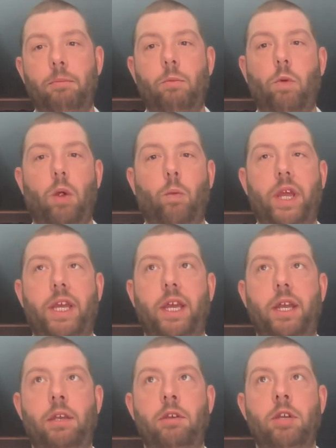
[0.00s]
where we
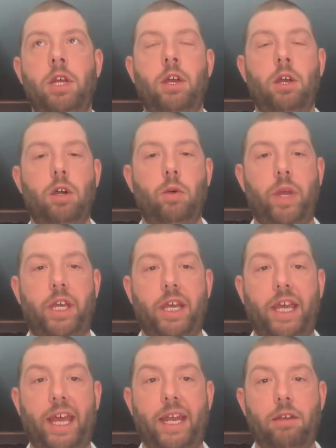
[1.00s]
could
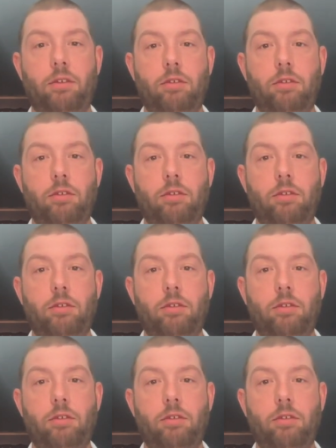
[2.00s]
get